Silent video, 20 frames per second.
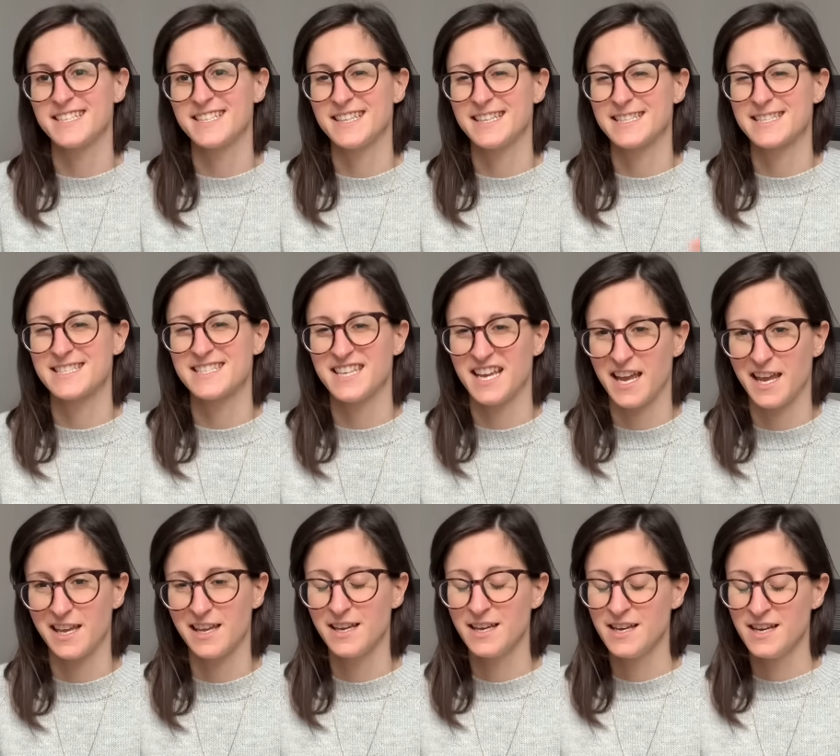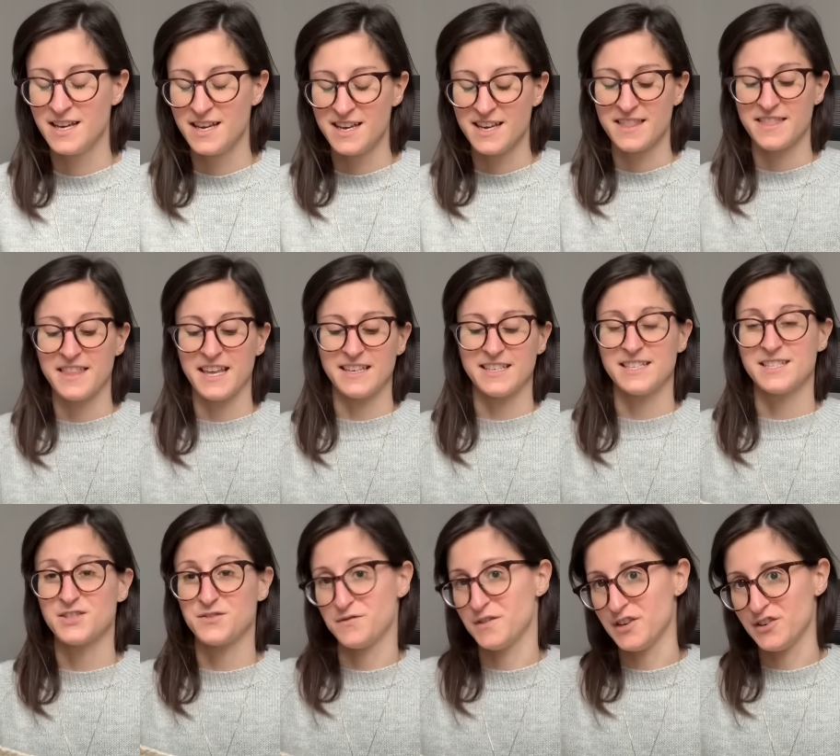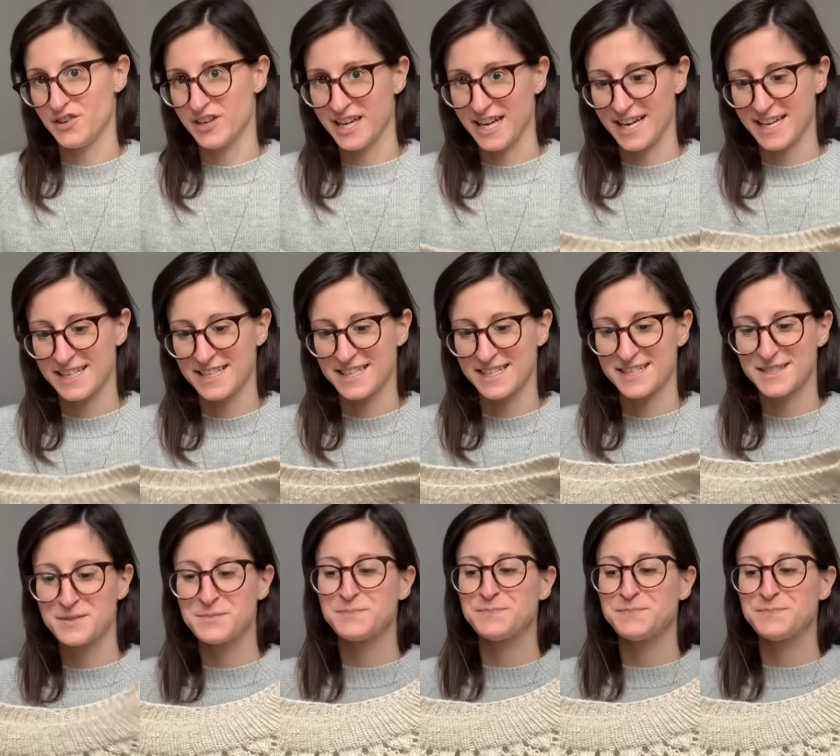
Let's say that is very guided.